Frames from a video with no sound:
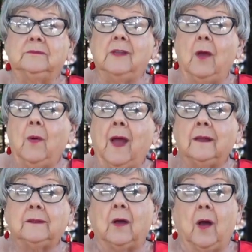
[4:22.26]
know
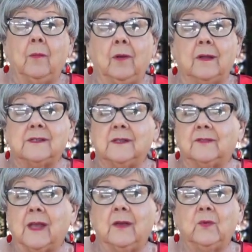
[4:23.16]
how to humble
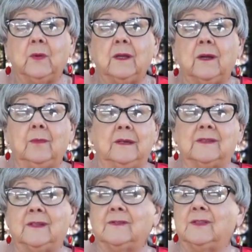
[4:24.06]
ourselves. How do we humble
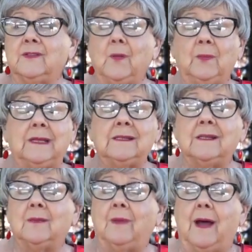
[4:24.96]
ourselves? There's no place
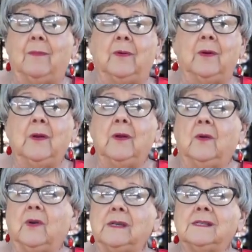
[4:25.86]
in the Bible
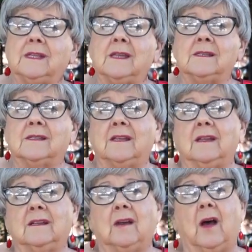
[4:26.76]
where it says
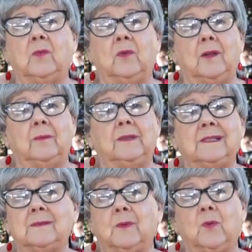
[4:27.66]
that God will humble
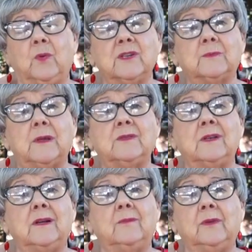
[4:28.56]
us, but we're supposed
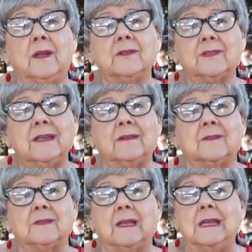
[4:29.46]
to humble
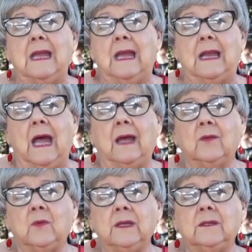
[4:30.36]
ourselves. And how
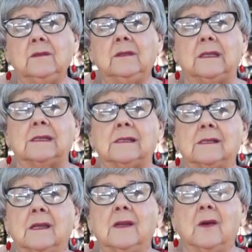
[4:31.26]
do we do
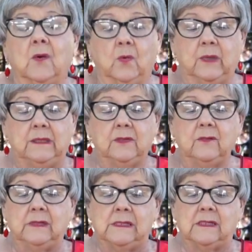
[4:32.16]
this? We
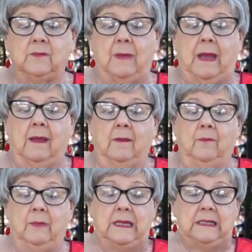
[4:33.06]
do this by
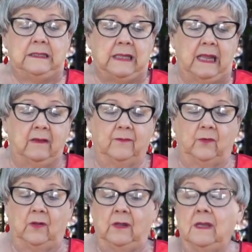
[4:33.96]
being thankful.